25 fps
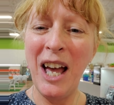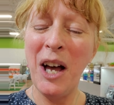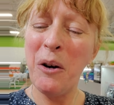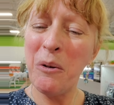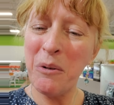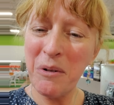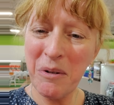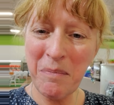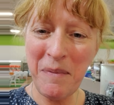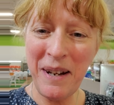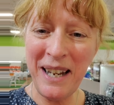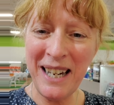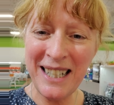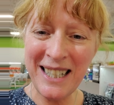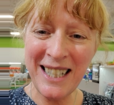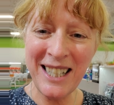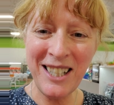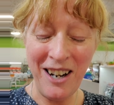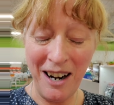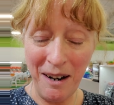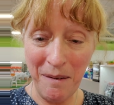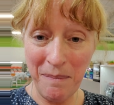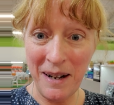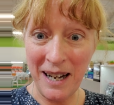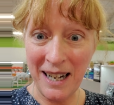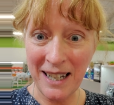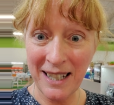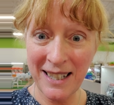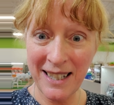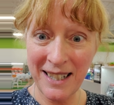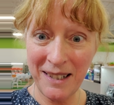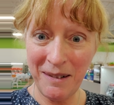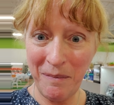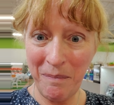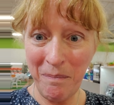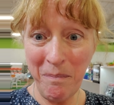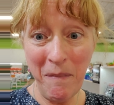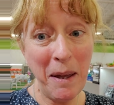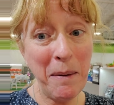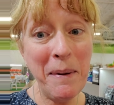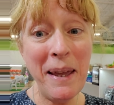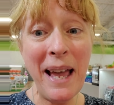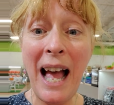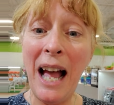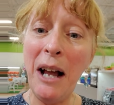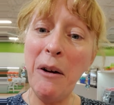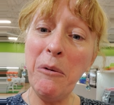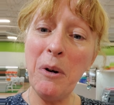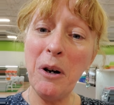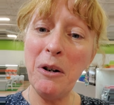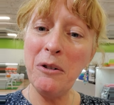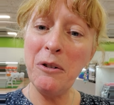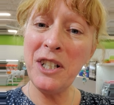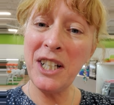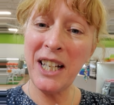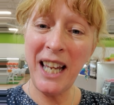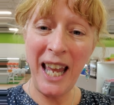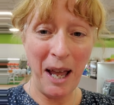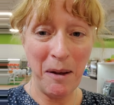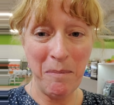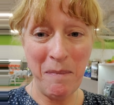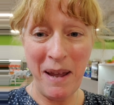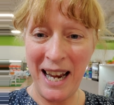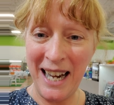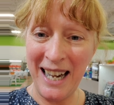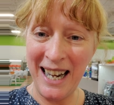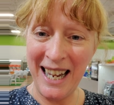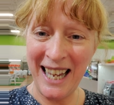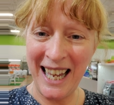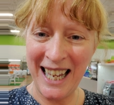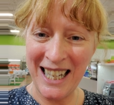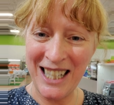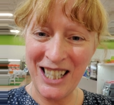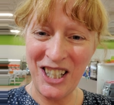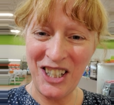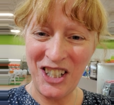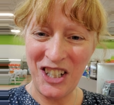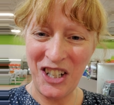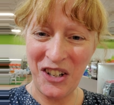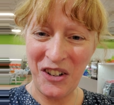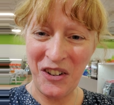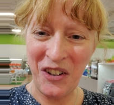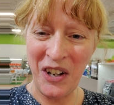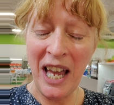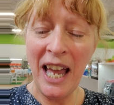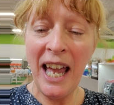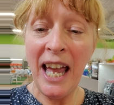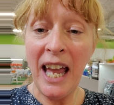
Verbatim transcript: We'll meet at Starbucks. Maybe I won't campaign against you